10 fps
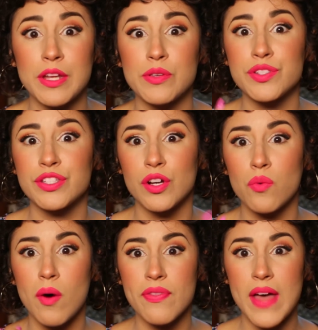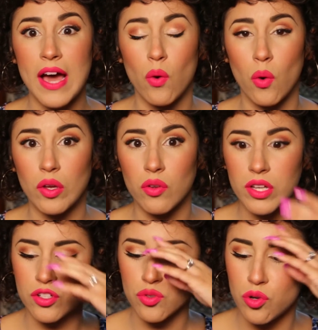but you still want that oil
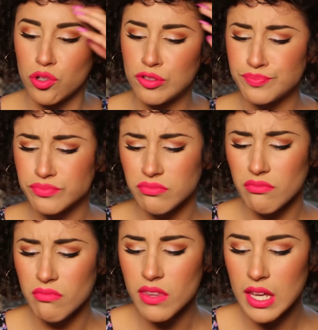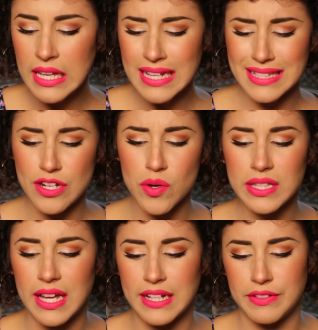control, because I
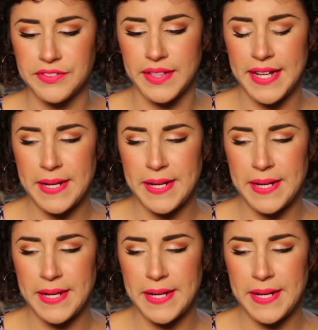know a lot of